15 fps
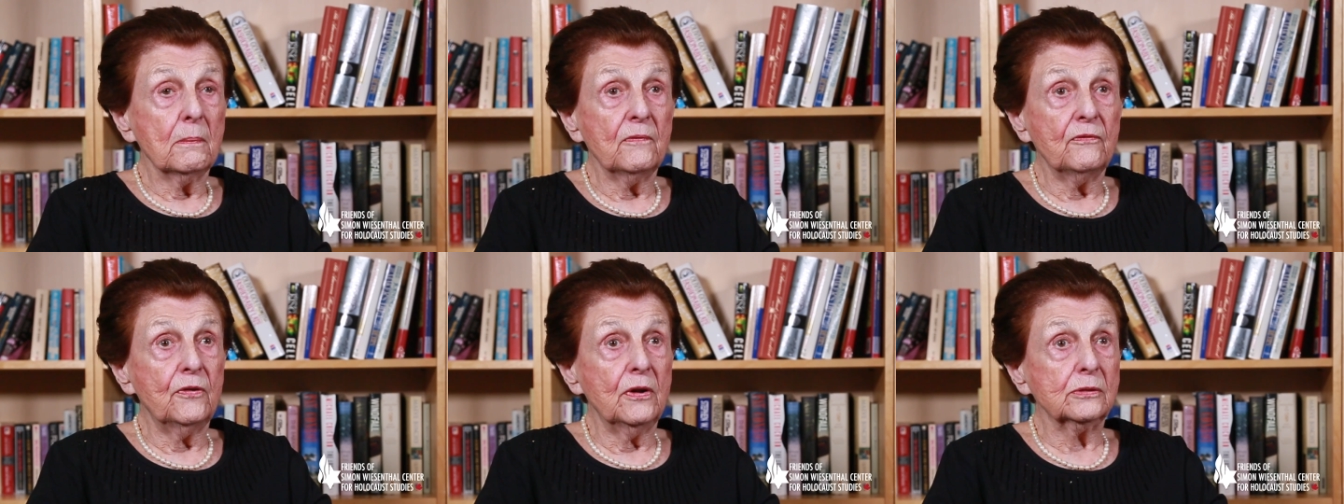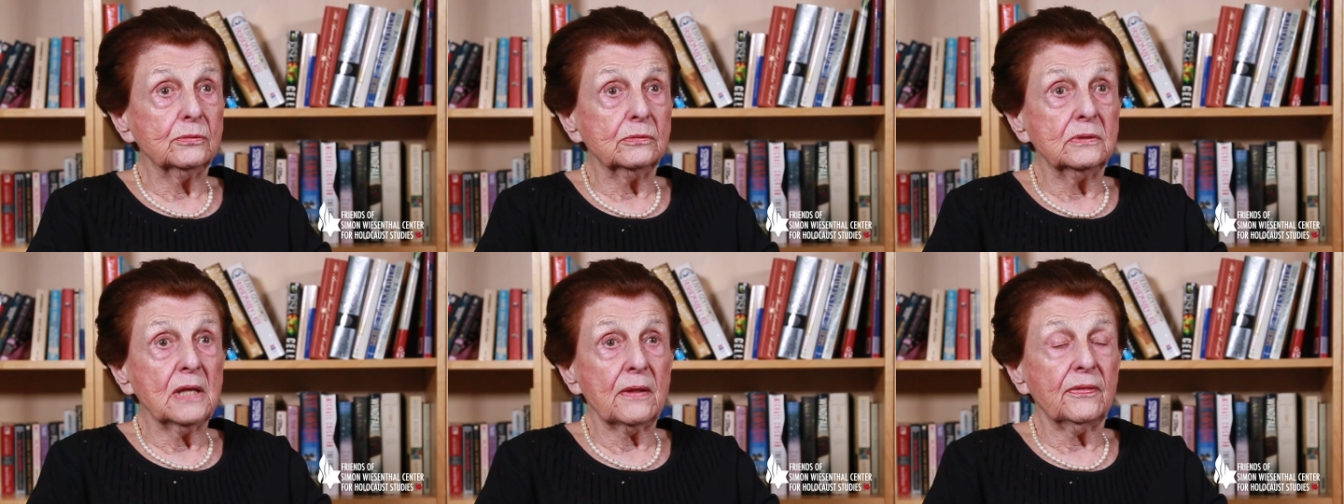fall
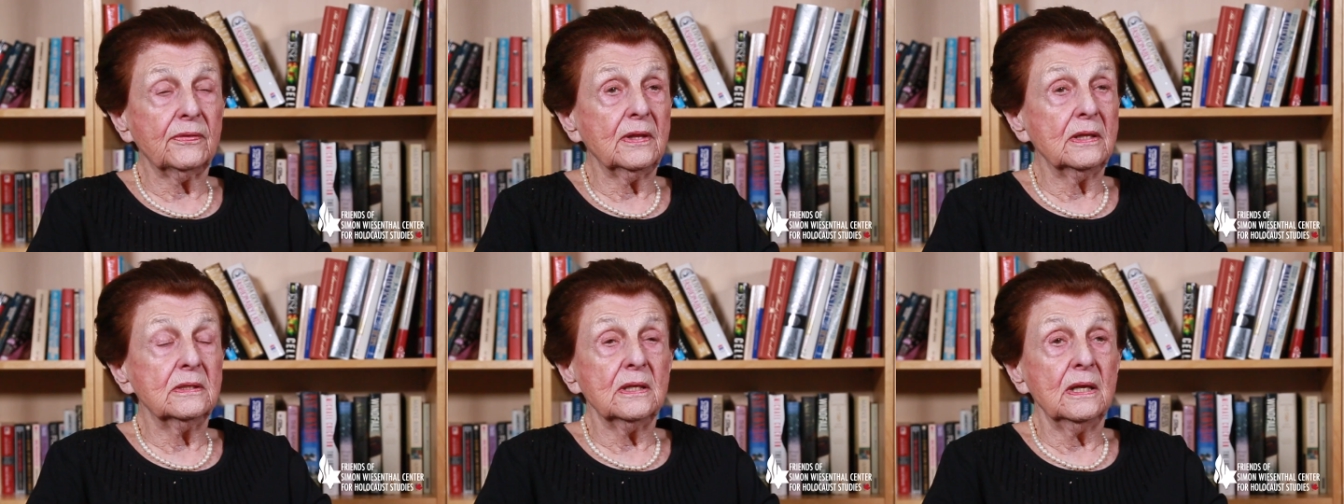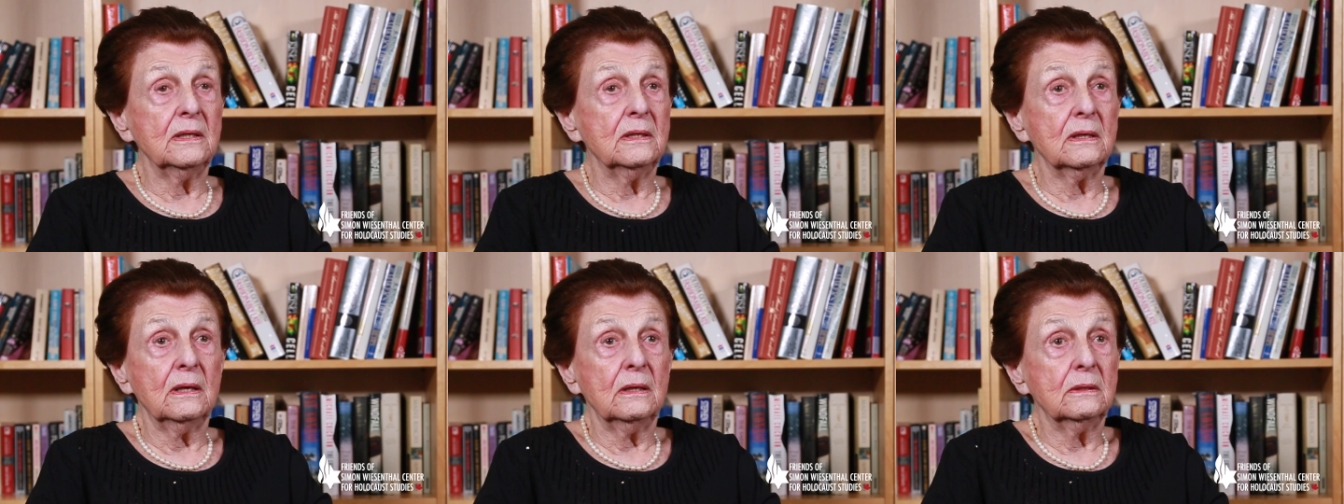to dust
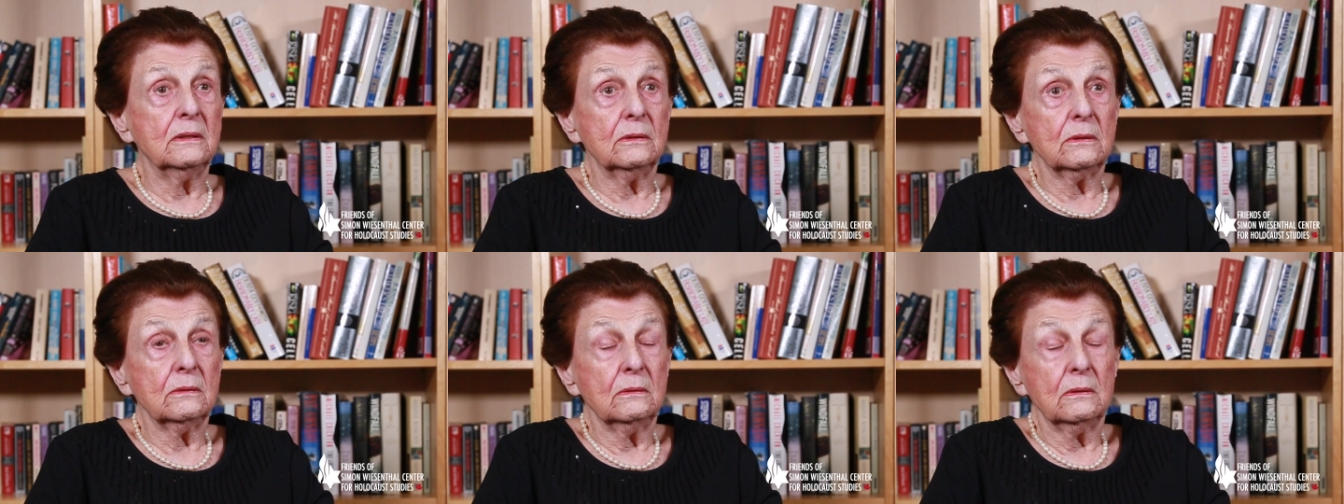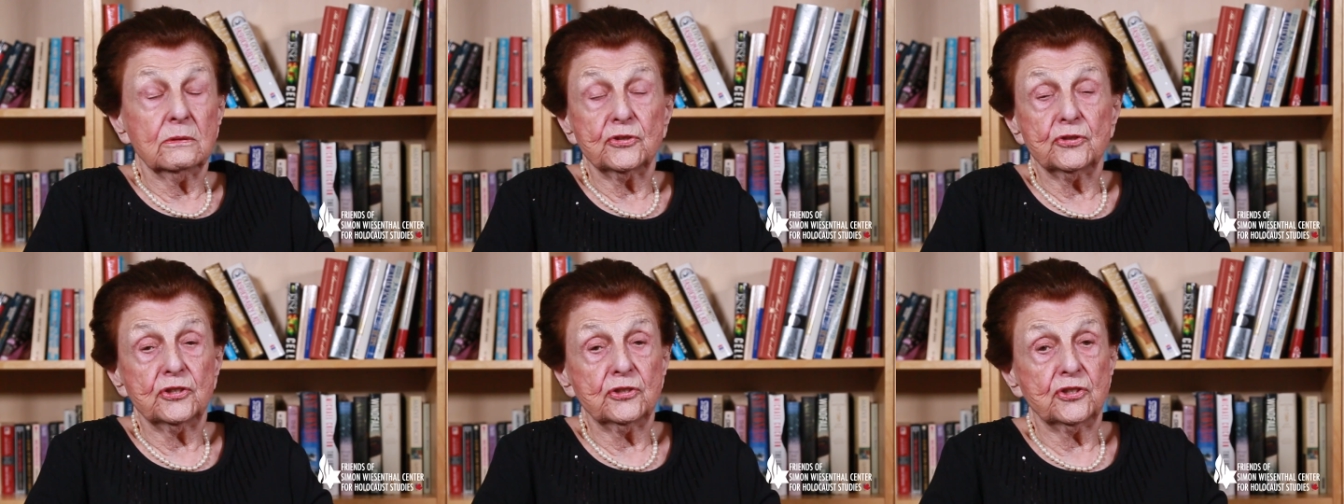and
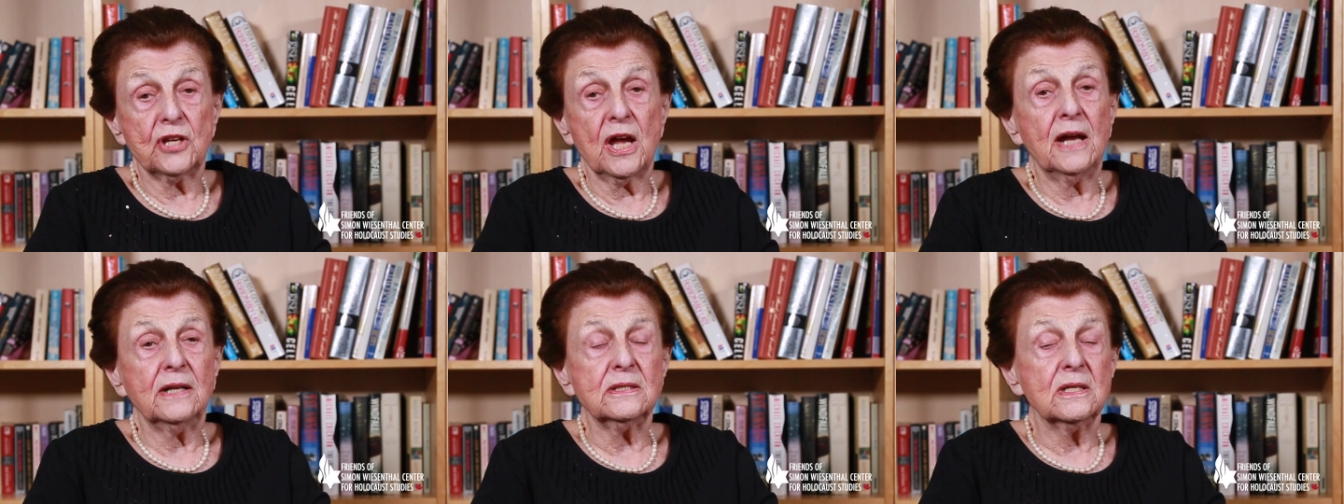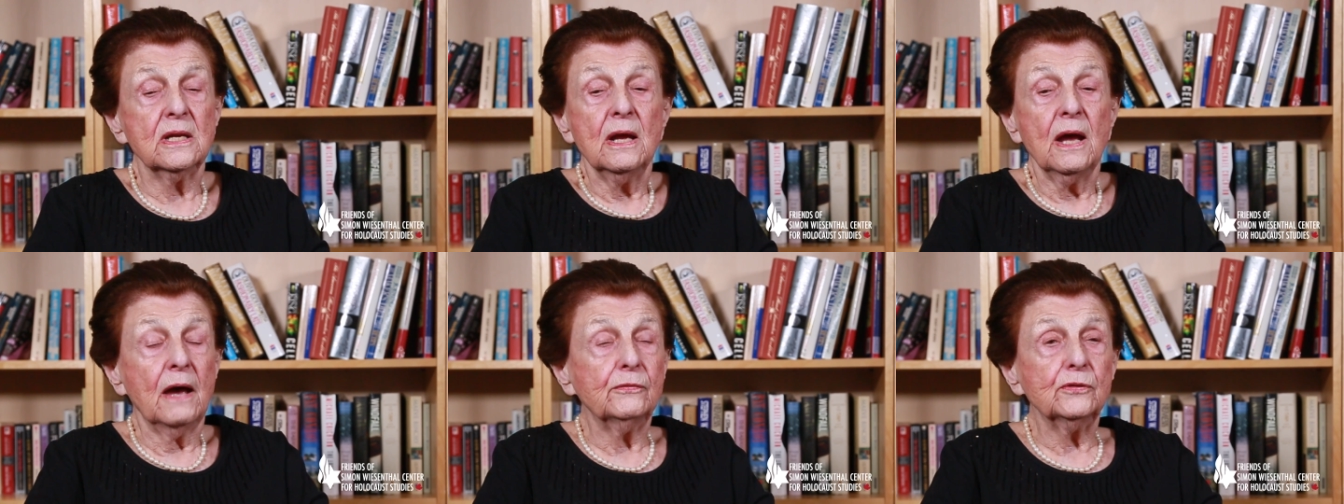shards,
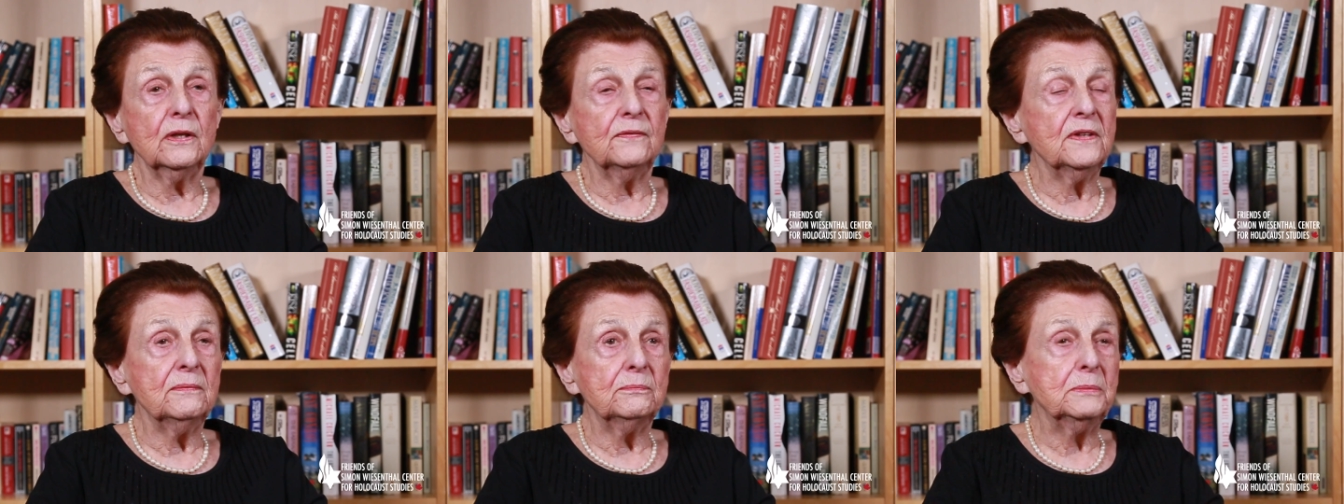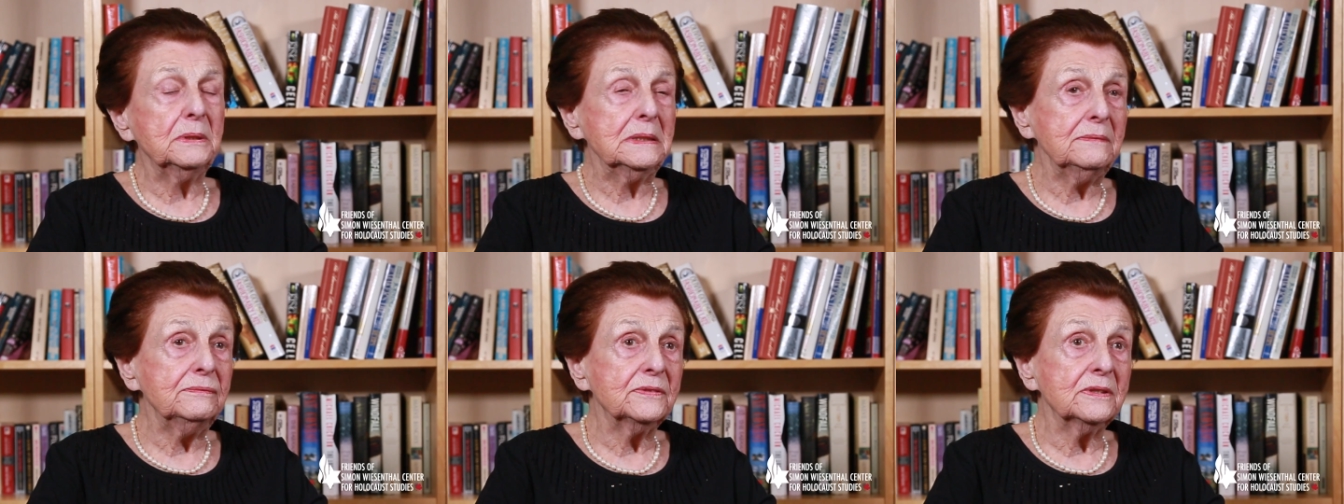I would have never
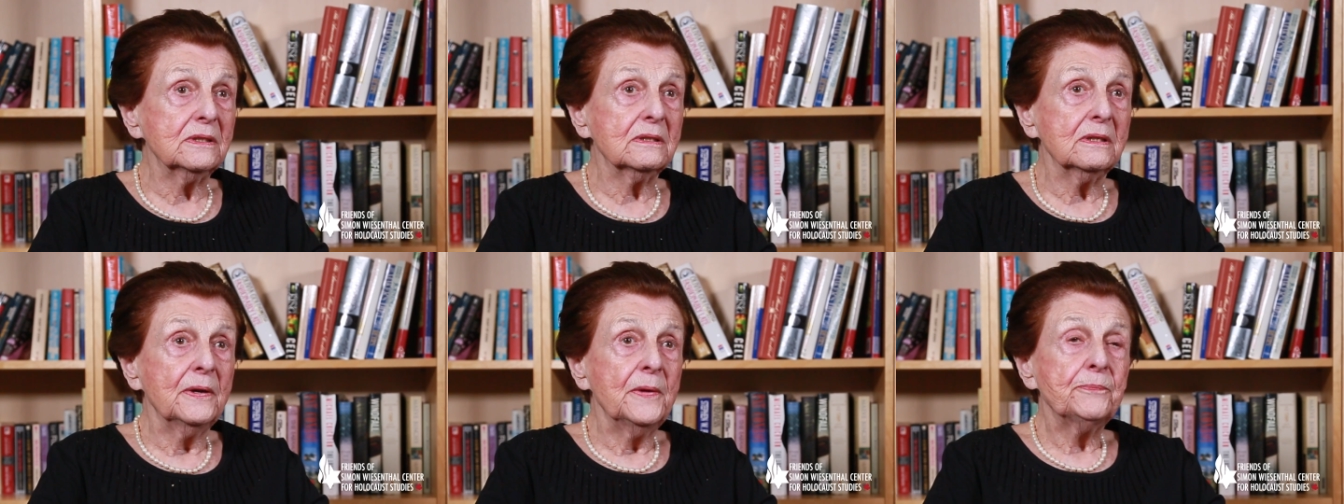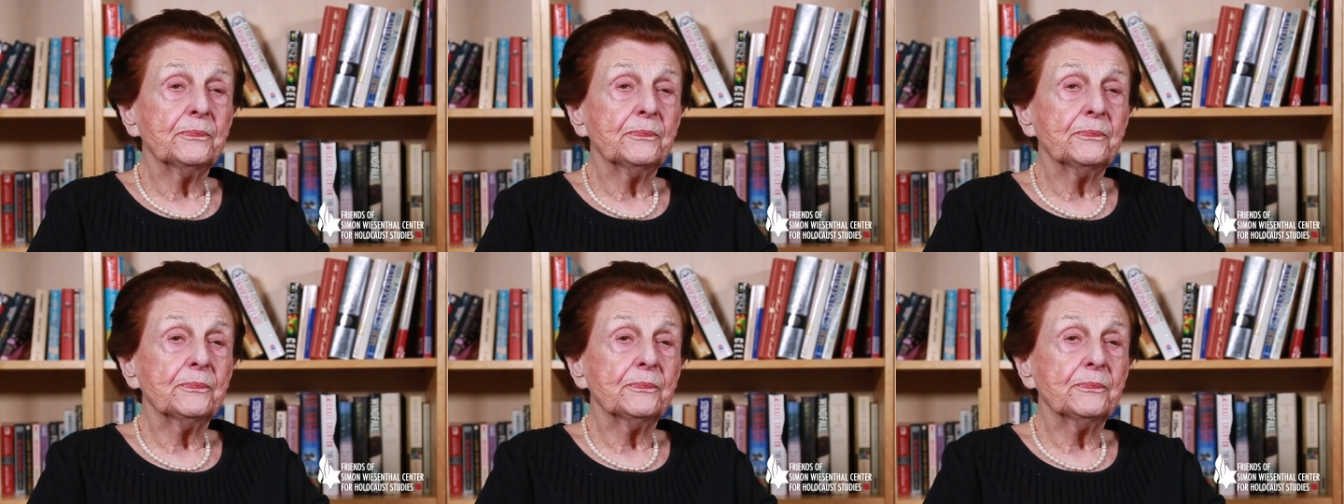believed it.